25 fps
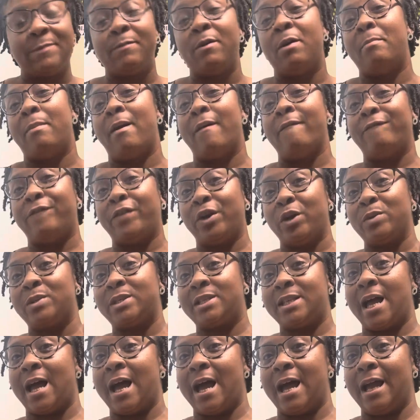but my first
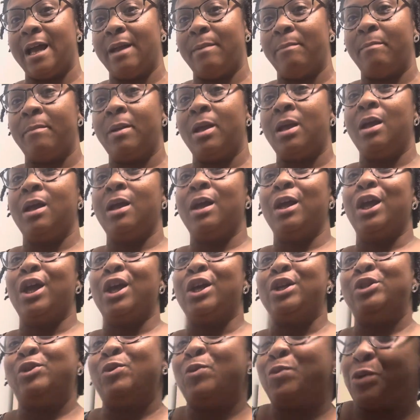time
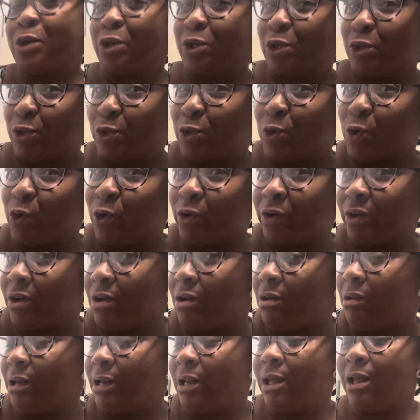doing a
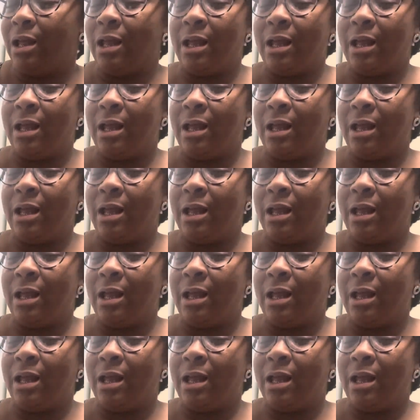tutorial on it.